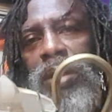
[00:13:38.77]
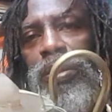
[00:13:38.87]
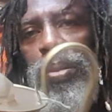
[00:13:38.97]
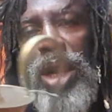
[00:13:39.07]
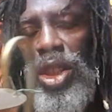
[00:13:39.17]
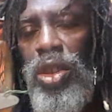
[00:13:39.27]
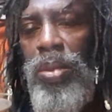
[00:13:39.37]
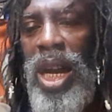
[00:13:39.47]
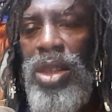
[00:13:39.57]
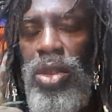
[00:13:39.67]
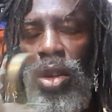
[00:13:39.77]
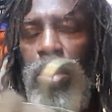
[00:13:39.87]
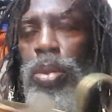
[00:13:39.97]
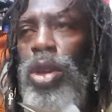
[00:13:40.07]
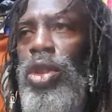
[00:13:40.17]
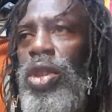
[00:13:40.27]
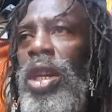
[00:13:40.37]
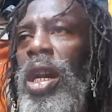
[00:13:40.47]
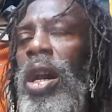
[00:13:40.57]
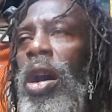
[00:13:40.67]
information about sucker punch
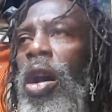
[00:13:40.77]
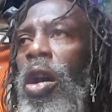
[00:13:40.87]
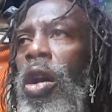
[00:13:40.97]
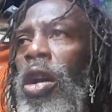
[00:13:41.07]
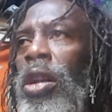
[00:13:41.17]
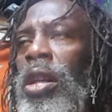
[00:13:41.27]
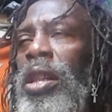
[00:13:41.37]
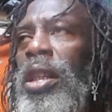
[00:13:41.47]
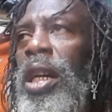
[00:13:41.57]
on